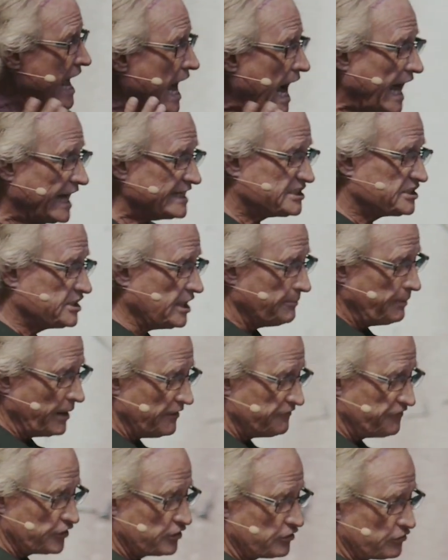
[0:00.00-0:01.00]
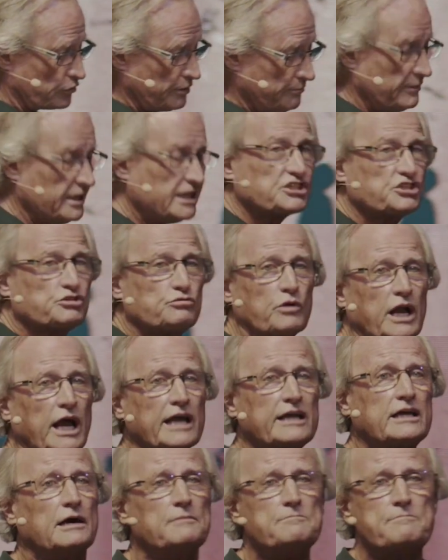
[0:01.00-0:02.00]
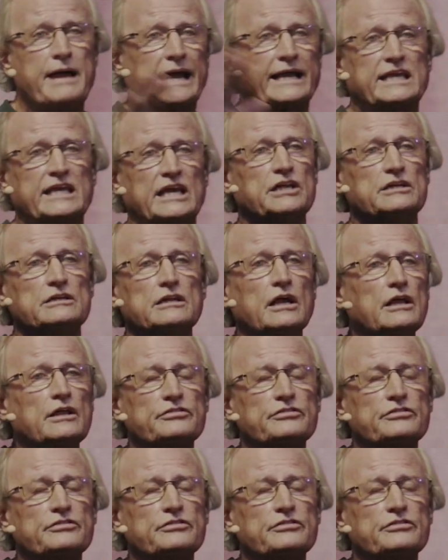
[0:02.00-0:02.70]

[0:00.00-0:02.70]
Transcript: I step out for 3 minutes. When I come back in,